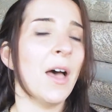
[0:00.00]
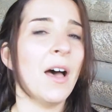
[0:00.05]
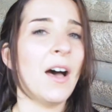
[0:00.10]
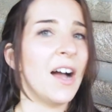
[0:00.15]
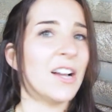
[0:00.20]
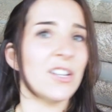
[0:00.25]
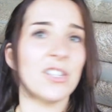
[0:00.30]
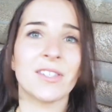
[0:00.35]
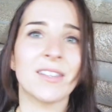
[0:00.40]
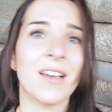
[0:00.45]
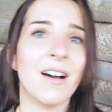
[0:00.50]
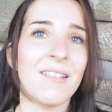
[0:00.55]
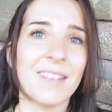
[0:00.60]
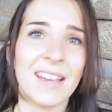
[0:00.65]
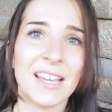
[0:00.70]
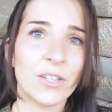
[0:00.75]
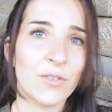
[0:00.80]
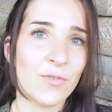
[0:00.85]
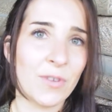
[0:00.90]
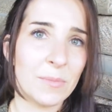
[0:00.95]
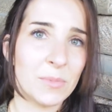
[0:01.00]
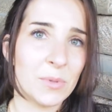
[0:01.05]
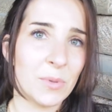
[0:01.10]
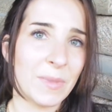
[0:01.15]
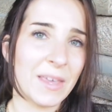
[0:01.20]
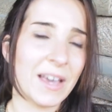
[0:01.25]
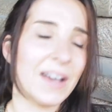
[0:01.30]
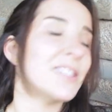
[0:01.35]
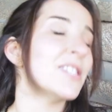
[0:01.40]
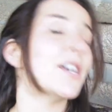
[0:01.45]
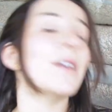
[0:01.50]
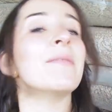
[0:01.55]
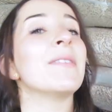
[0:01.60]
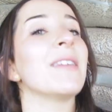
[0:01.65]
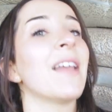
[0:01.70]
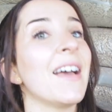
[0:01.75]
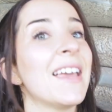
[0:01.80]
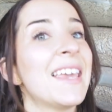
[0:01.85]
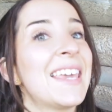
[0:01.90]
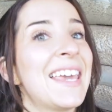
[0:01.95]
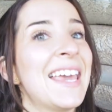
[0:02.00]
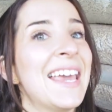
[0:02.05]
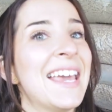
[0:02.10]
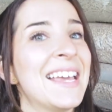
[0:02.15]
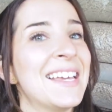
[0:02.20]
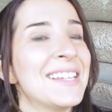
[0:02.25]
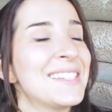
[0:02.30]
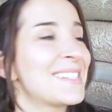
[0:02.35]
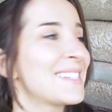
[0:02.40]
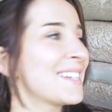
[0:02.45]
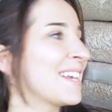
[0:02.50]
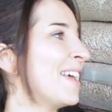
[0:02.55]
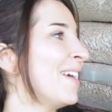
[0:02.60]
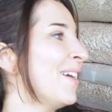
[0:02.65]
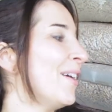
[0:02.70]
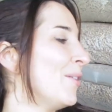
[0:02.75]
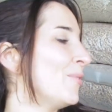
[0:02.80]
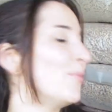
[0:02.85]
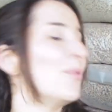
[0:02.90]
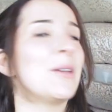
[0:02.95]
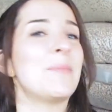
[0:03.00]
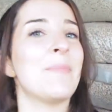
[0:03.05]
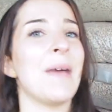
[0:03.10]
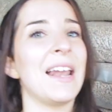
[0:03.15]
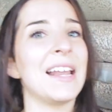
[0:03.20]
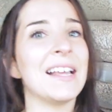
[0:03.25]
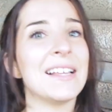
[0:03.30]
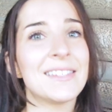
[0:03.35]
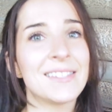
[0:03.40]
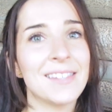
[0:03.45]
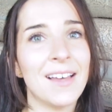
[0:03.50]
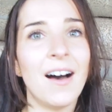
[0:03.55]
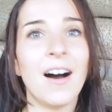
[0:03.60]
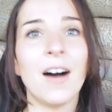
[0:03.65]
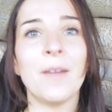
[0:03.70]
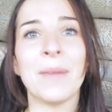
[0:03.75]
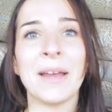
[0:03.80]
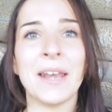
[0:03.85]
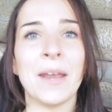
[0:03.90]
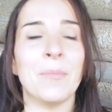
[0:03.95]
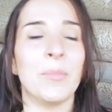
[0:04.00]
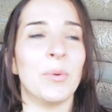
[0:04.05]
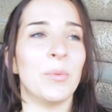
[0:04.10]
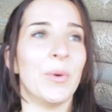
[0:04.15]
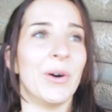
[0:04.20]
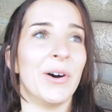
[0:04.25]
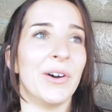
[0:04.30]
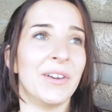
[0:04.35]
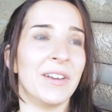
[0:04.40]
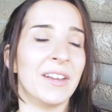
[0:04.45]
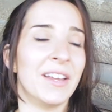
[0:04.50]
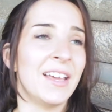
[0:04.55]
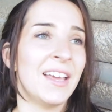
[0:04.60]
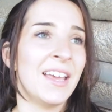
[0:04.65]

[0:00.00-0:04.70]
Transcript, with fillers: I just can't get to grips with it. I don't like it. Wood pellets are my number one.